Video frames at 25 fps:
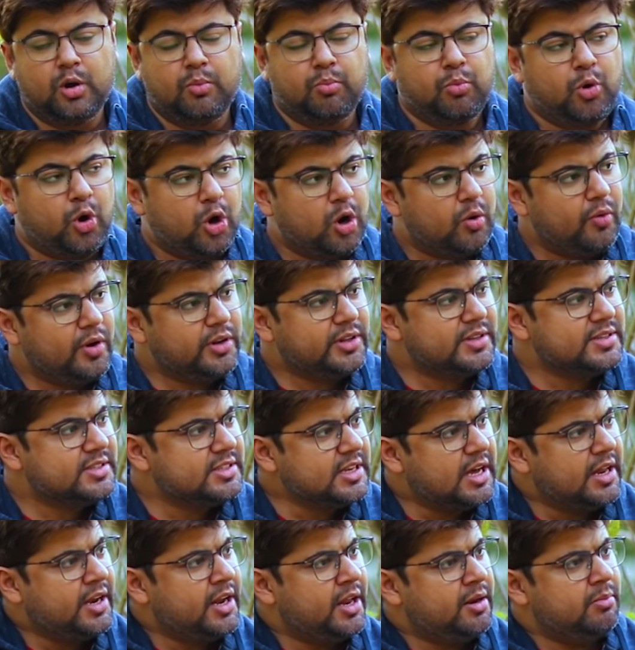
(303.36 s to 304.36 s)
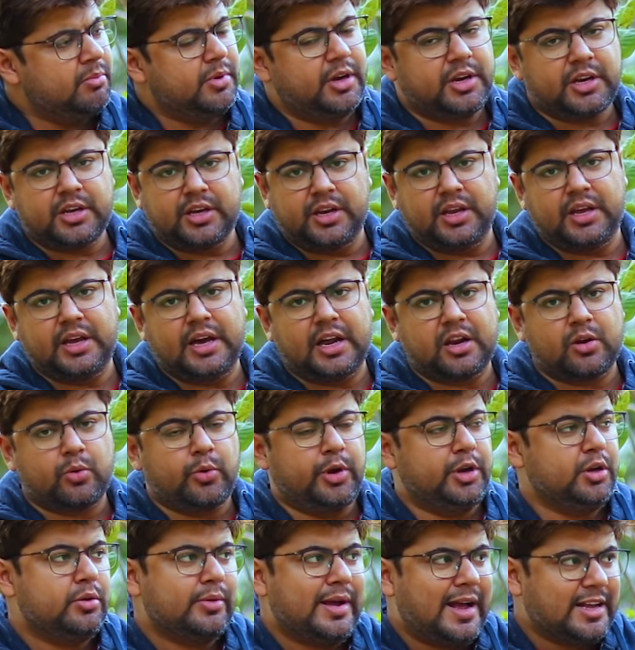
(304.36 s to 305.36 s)
Moreover, the Sun and Mercury are
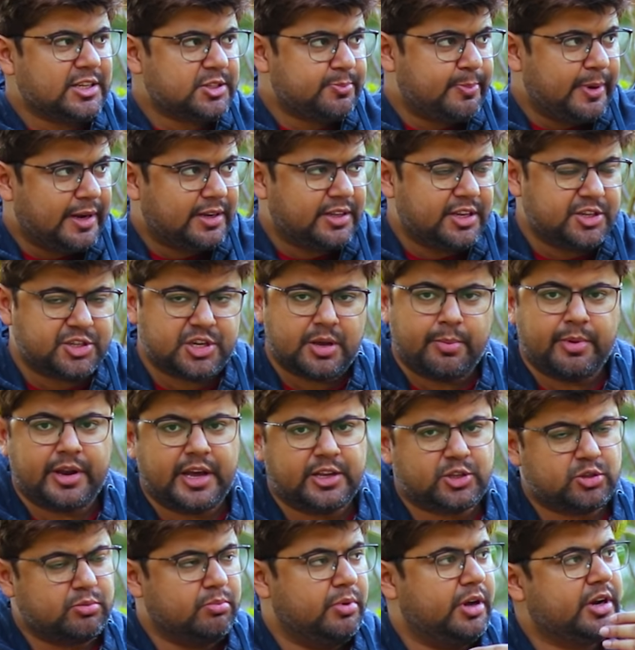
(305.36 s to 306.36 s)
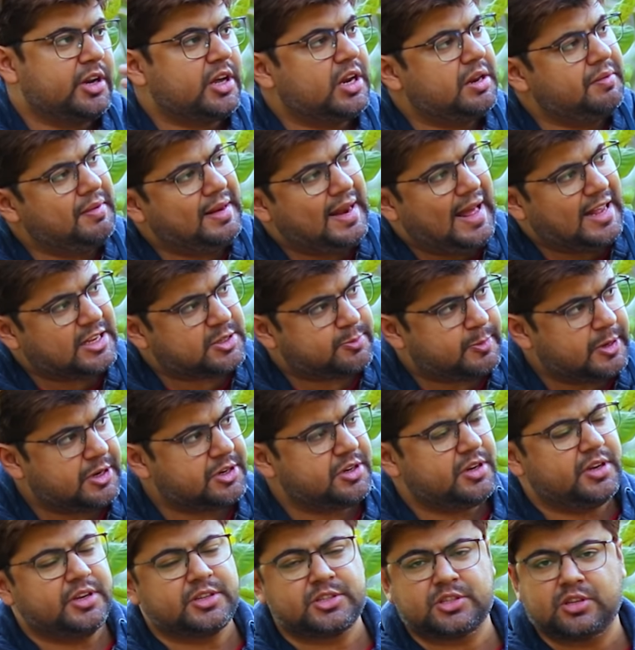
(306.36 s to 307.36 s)
going to aspect the Gemini, so Mercury will
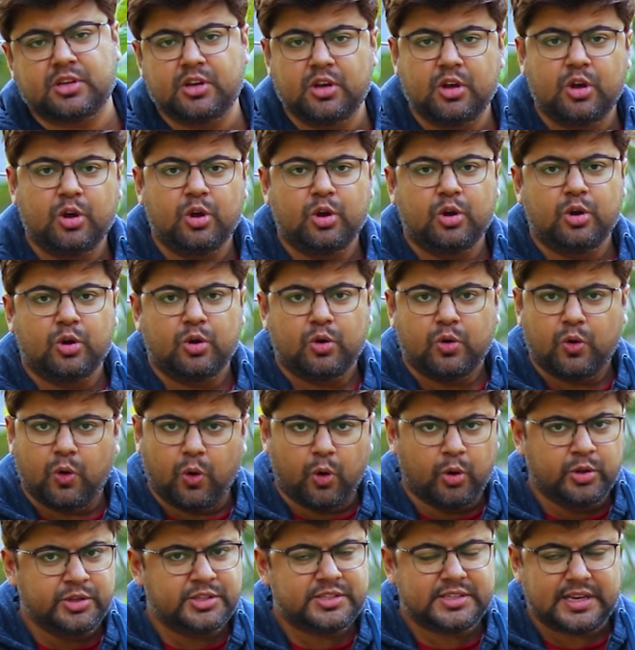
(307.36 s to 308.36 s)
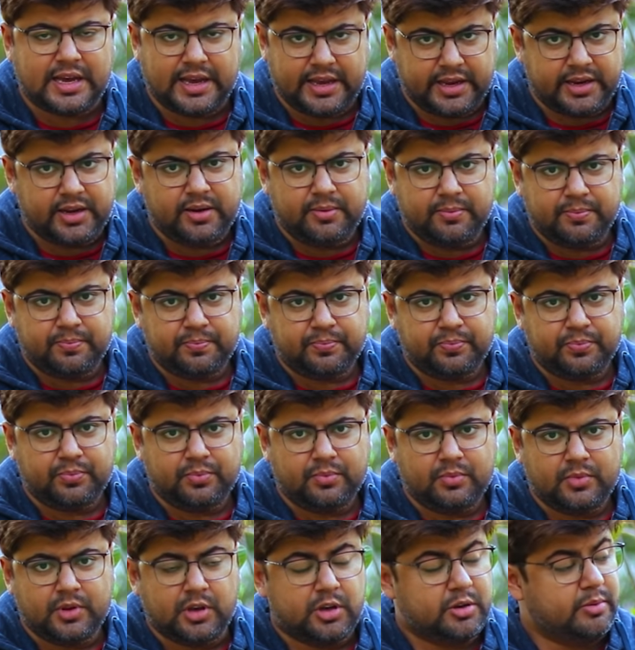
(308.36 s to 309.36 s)
aspect his own sign,
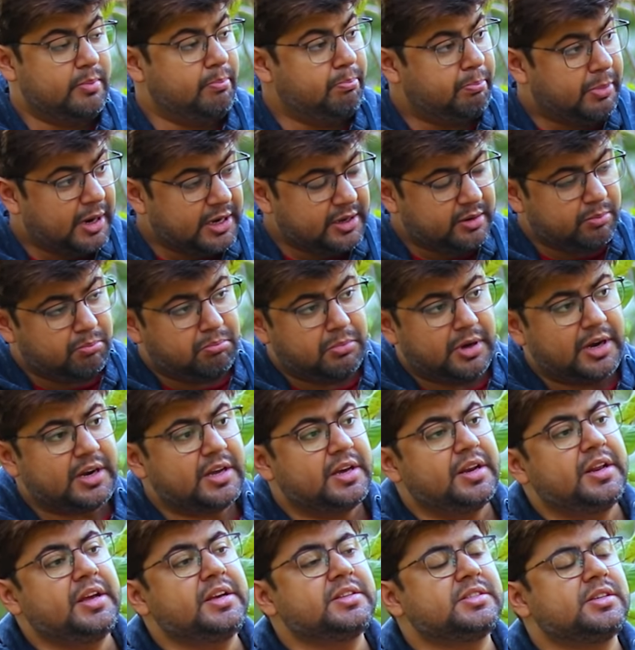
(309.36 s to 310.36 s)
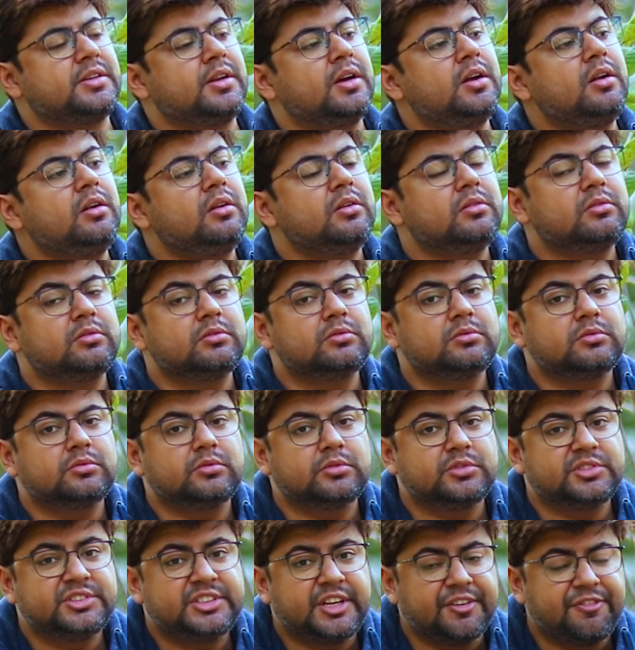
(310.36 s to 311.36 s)
but Mercury is in a
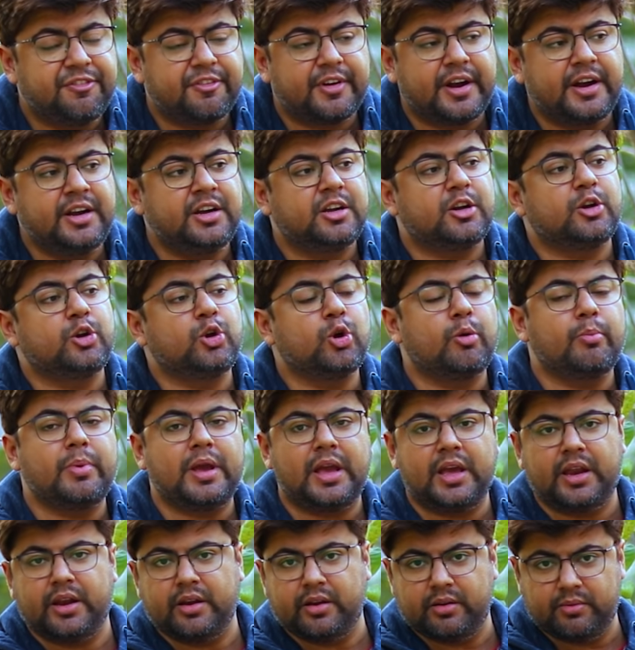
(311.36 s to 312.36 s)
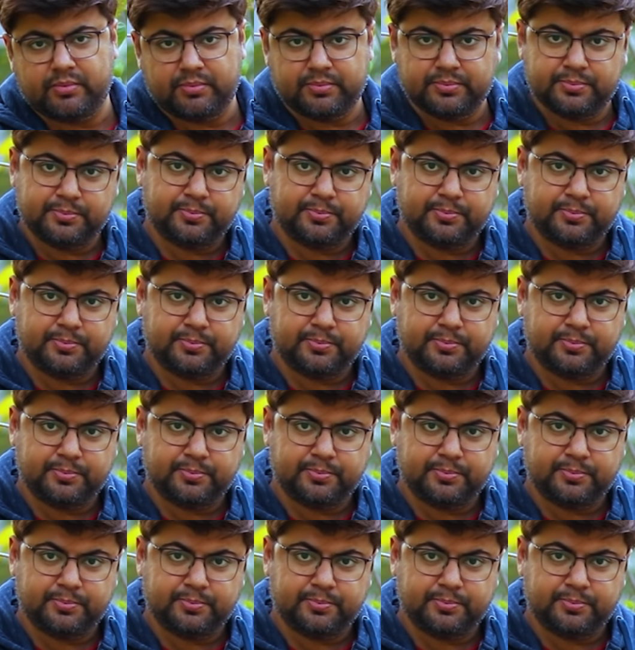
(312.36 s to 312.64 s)
different domain.